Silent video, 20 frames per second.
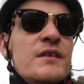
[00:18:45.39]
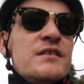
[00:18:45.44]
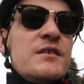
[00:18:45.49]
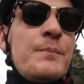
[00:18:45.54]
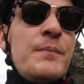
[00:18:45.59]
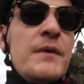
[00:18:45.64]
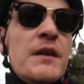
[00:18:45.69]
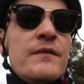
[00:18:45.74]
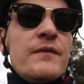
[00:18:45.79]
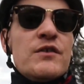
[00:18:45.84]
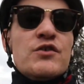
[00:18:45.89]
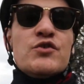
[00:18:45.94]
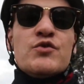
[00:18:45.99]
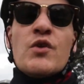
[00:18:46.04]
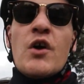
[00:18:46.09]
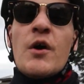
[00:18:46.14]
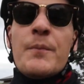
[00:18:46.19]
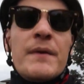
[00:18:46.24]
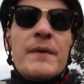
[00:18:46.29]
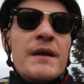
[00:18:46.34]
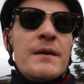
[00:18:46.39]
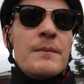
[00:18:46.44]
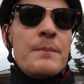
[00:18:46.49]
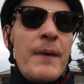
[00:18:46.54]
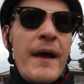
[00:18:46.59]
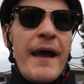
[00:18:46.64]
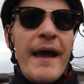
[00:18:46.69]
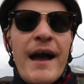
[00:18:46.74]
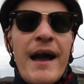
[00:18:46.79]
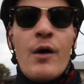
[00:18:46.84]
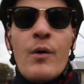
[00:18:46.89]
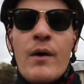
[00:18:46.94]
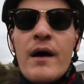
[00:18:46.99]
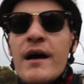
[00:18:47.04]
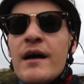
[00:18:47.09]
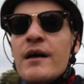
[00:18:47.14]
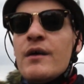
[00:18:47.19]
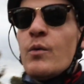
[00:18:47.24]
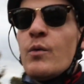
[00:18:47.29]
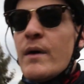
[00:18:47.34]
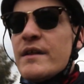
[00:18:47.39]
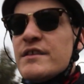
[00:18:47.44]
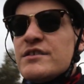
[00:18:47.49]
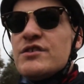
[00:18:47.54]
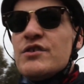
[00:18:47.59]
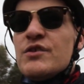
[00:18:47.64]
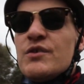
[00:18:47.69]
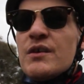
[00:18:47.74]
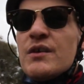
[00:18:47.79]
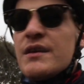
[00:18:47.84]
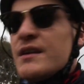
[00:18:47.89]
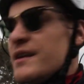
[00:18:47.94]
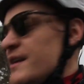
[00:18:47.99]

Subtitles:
is a bit of a drop in power once you